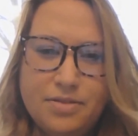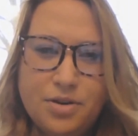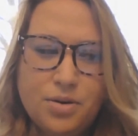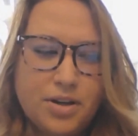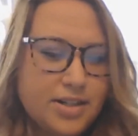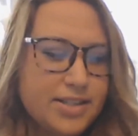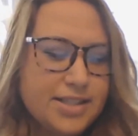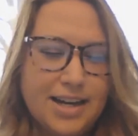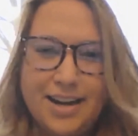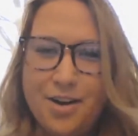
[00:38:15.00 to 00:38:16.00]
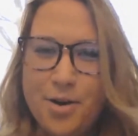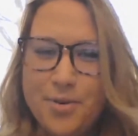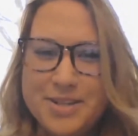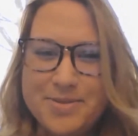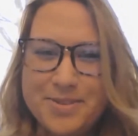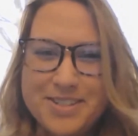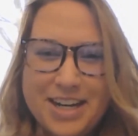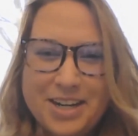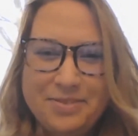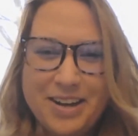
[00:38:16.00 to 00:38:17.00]
course, I always will
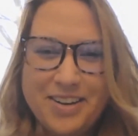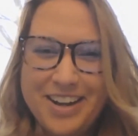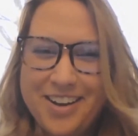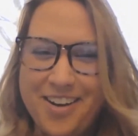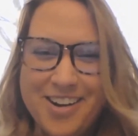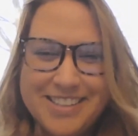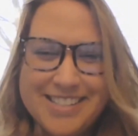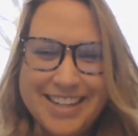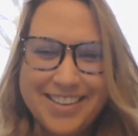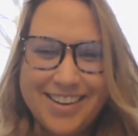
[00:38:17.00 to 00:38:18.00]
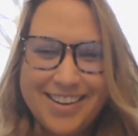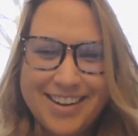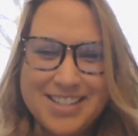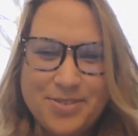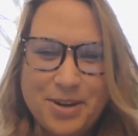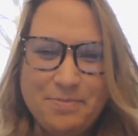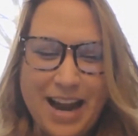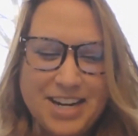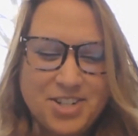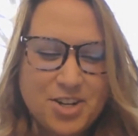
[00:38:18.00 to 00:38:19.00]
talk about it all day long. It's what I'm
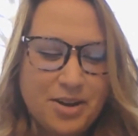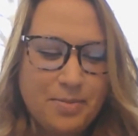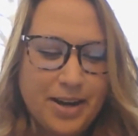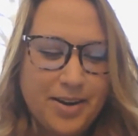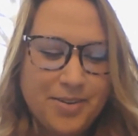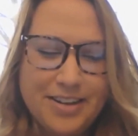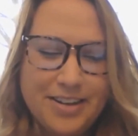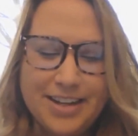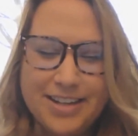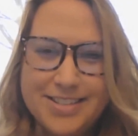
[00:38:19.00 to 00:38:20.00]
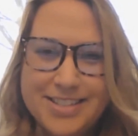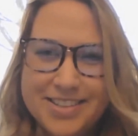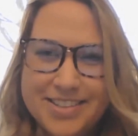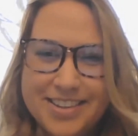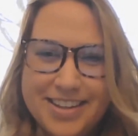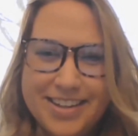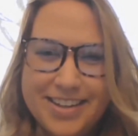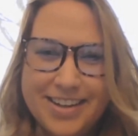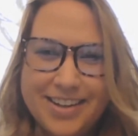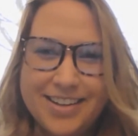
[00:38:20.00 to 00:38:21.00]
passionate about, and certainly
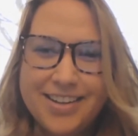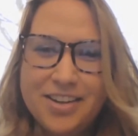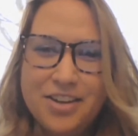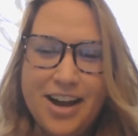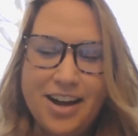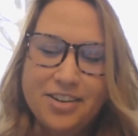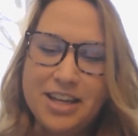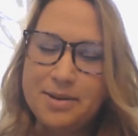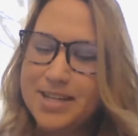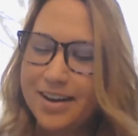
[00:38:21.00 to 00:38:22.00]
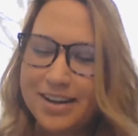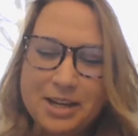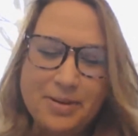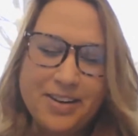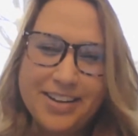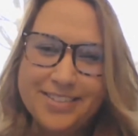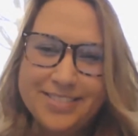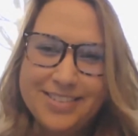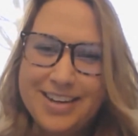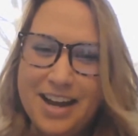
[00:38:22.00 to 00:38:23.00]
I'll keep talking about it
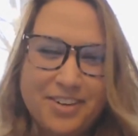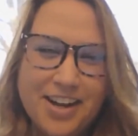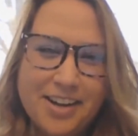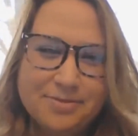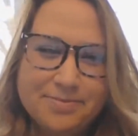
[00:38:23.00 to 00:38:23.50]
every day.